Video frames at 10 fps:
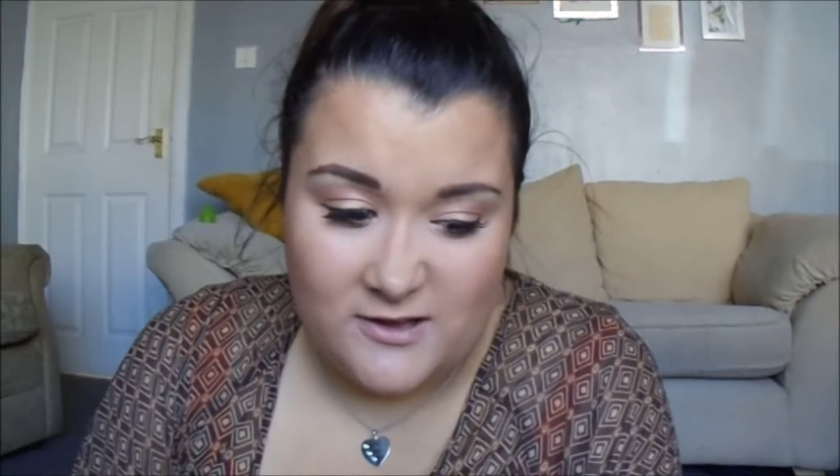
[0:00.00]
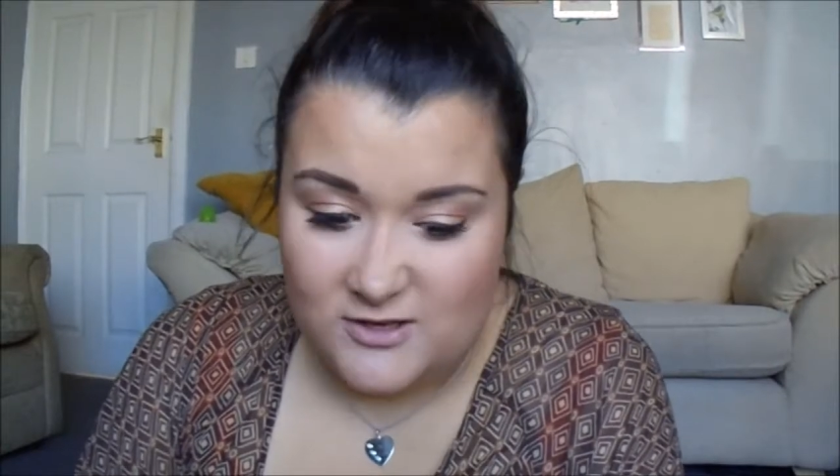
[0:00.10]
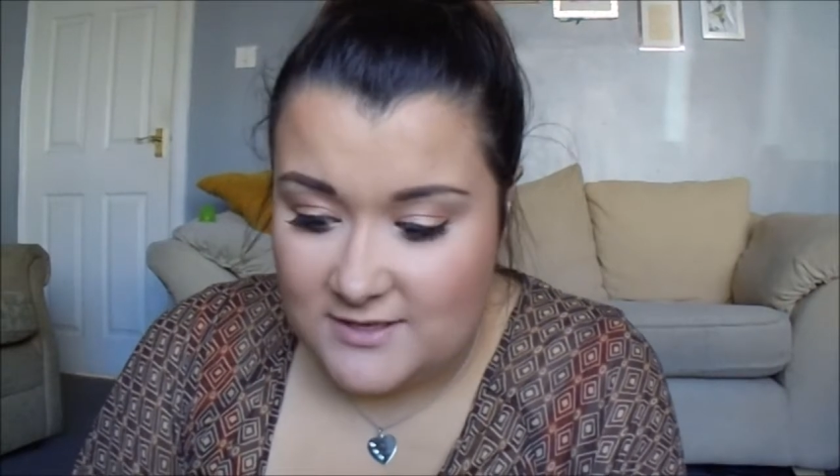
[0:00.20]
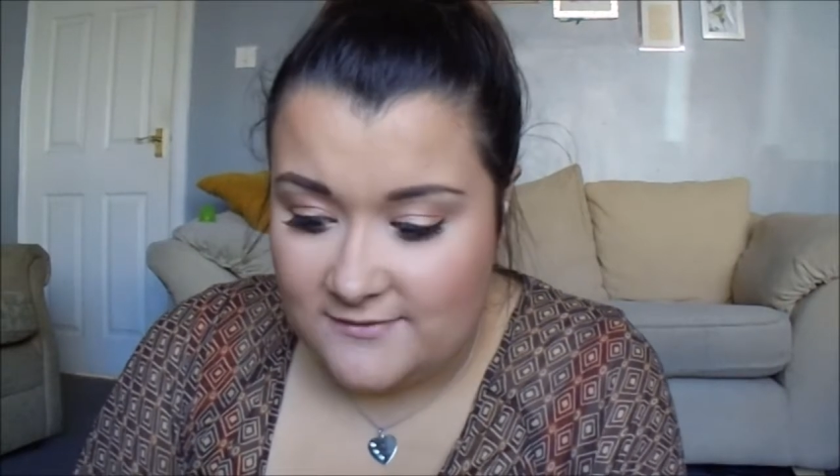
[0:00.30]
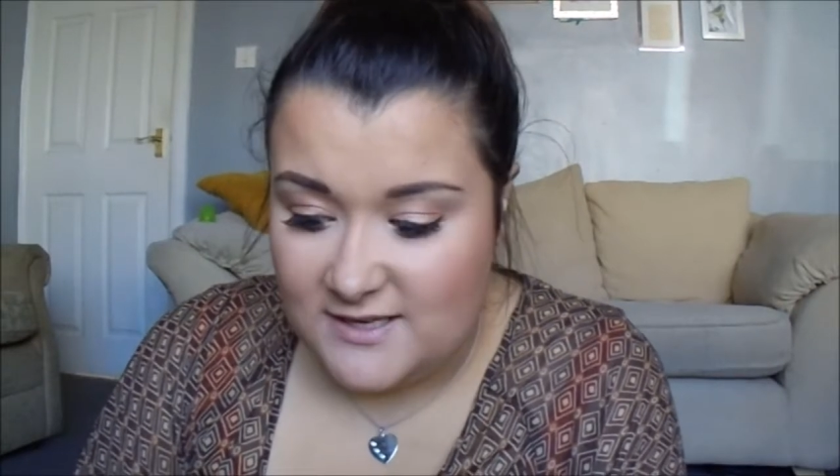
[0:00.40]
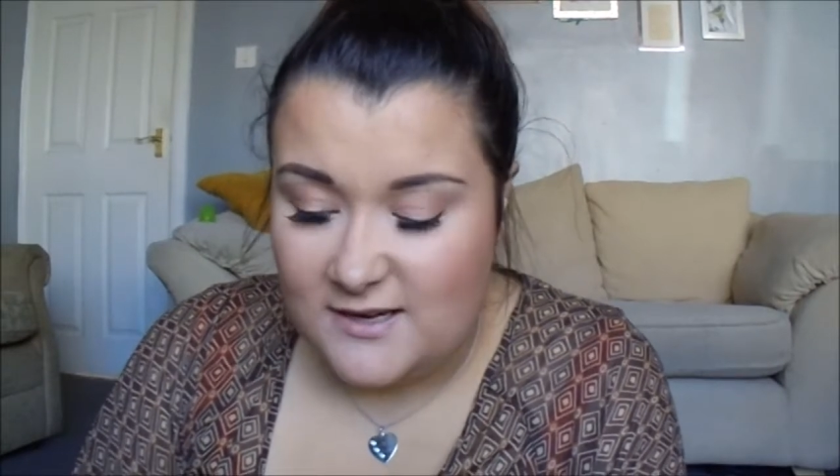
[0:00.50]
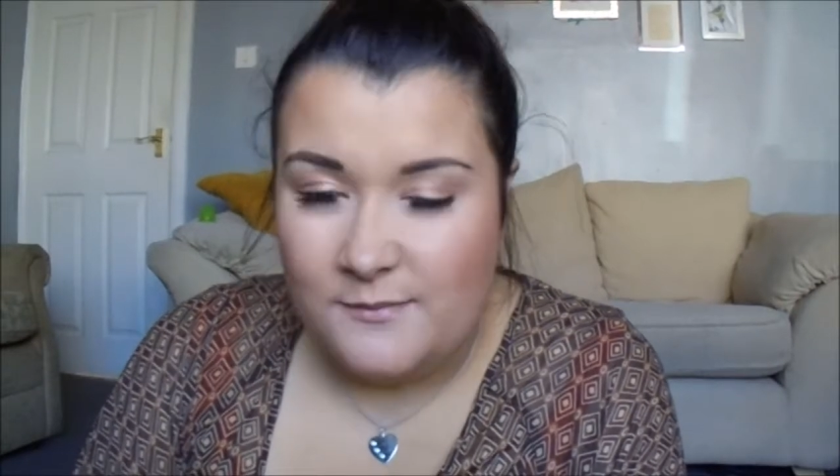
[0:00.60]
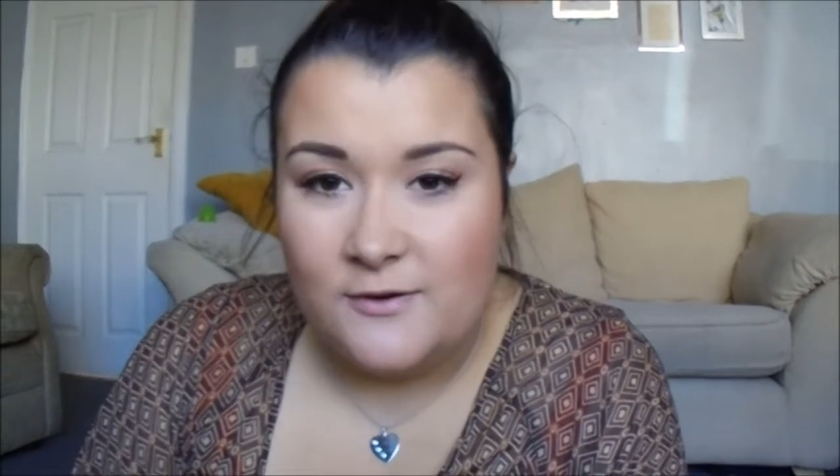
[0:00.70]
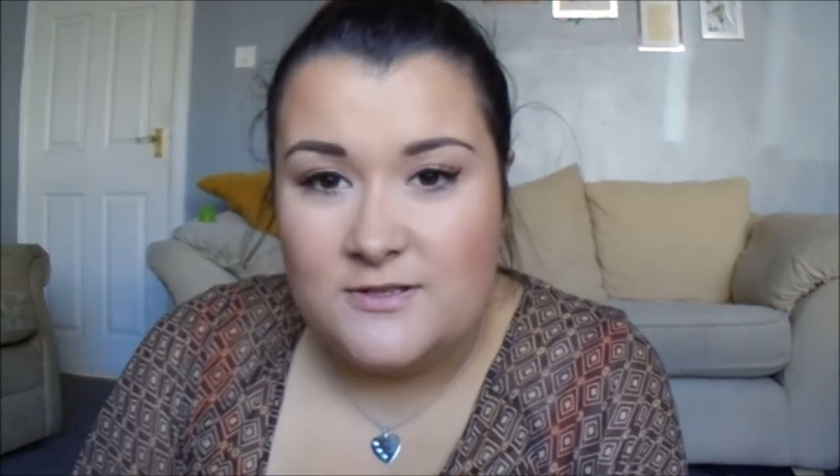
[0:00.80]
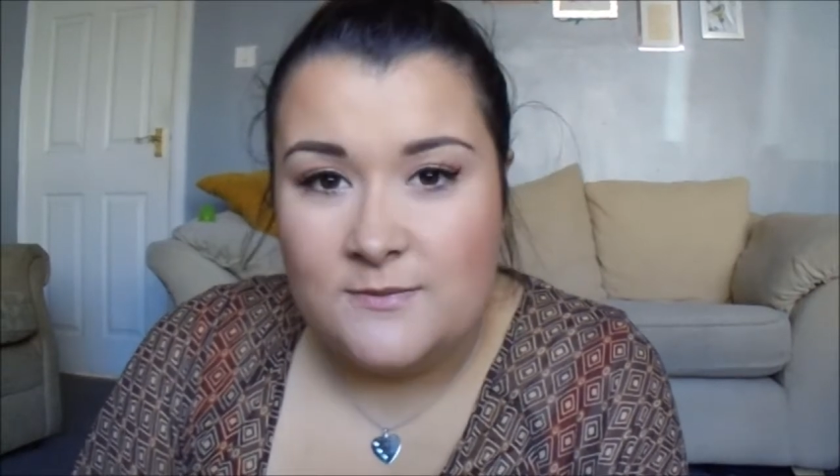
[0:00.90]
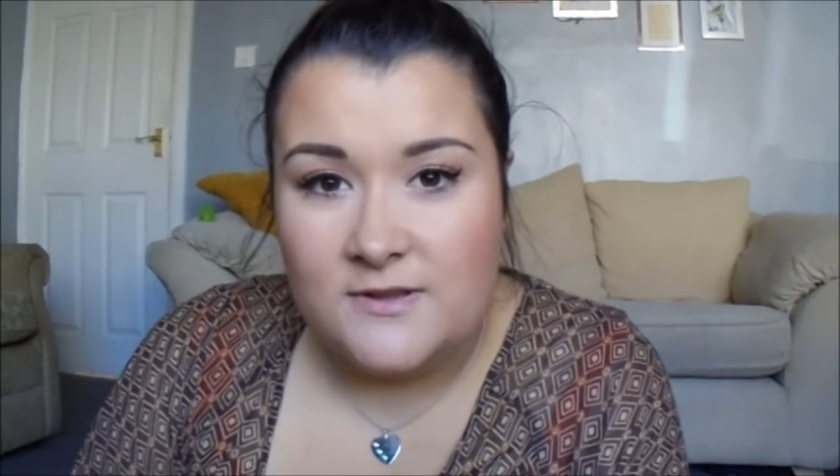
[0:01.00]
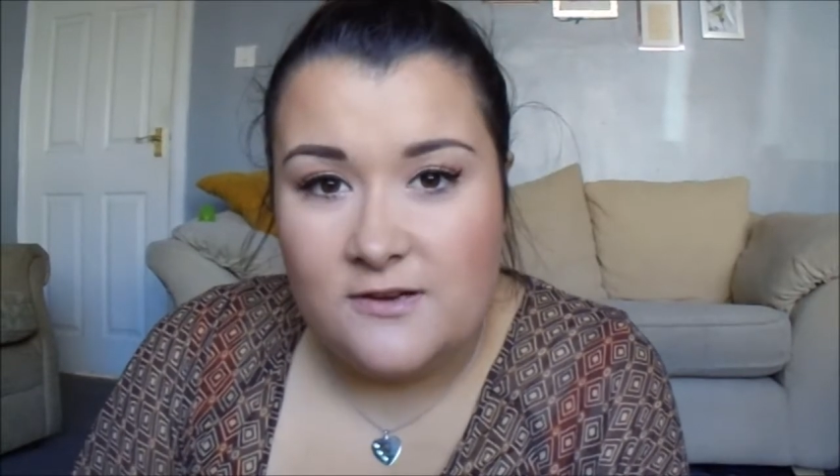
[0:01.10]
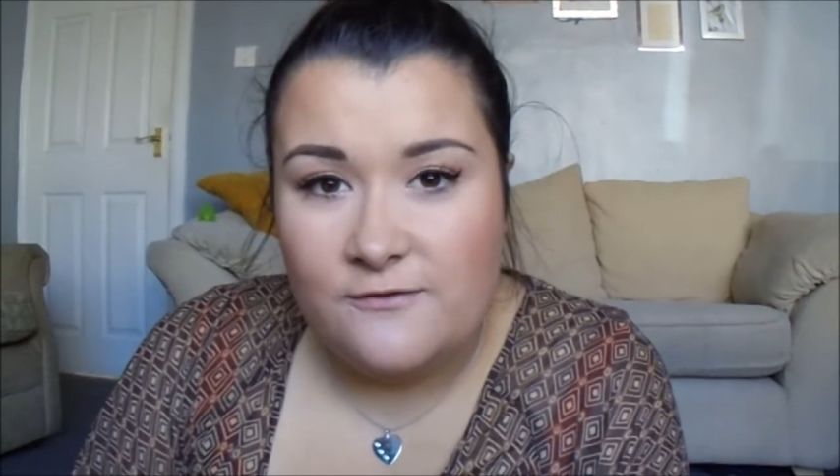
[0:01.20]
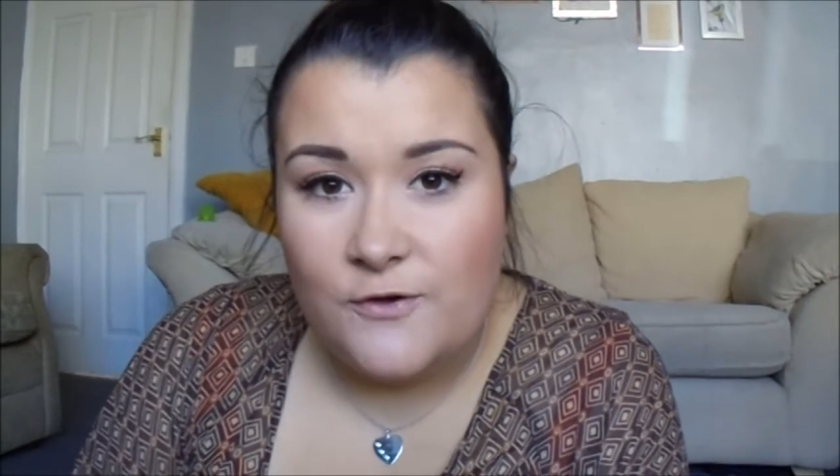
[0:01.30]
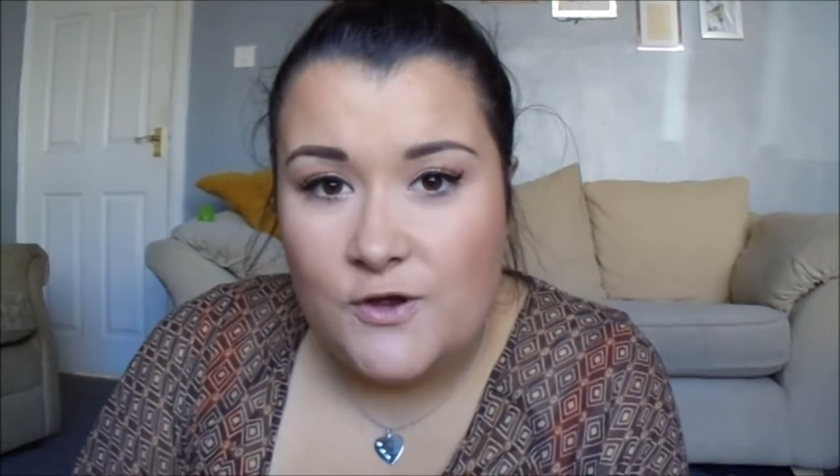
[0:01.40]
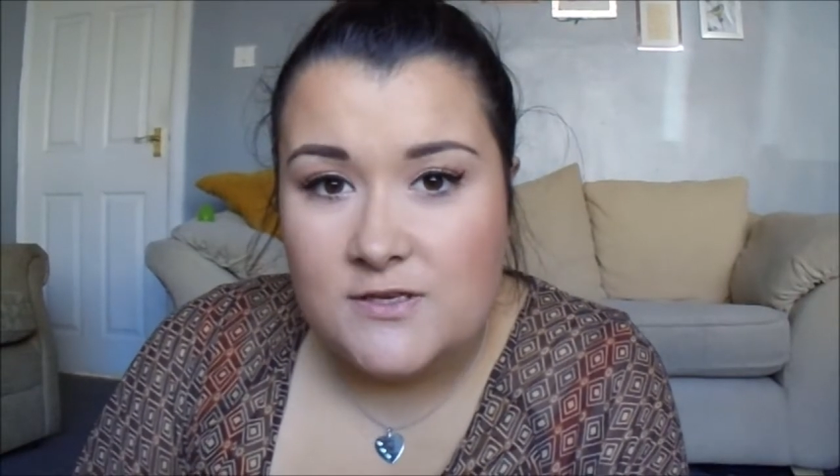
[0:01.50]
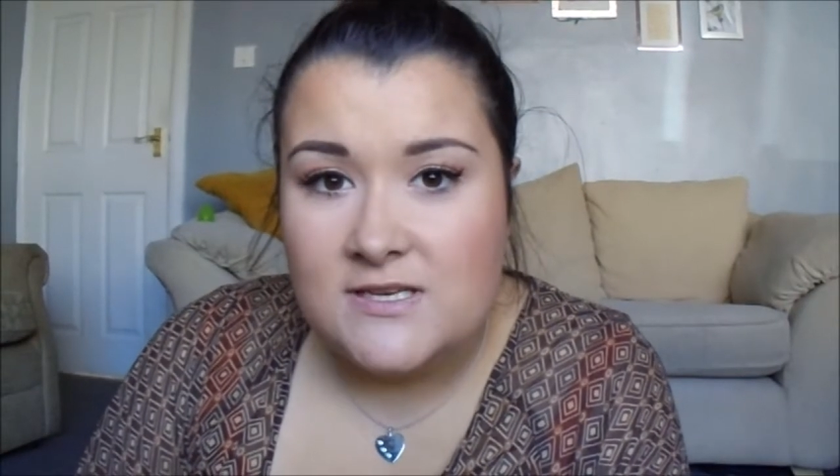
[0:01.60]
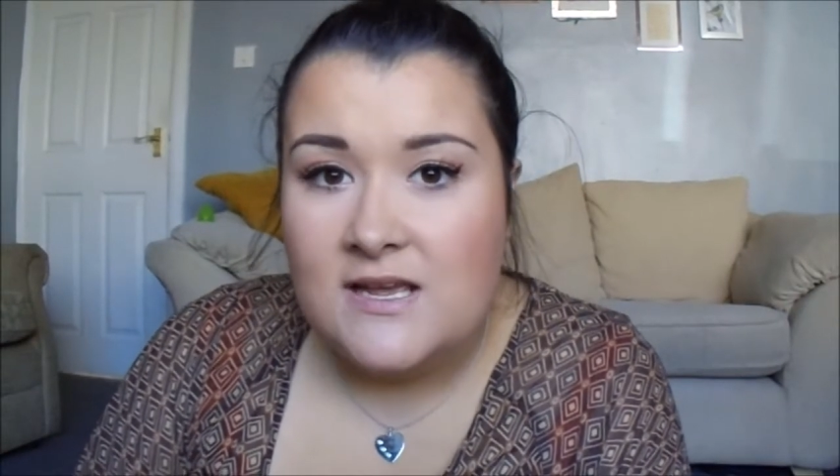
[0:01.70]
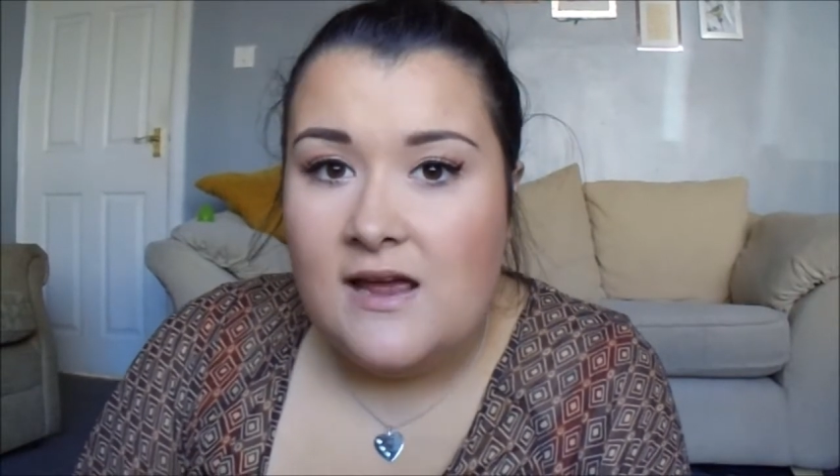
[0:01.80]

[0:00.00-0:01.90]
You just have to kind of bounce them with your foot,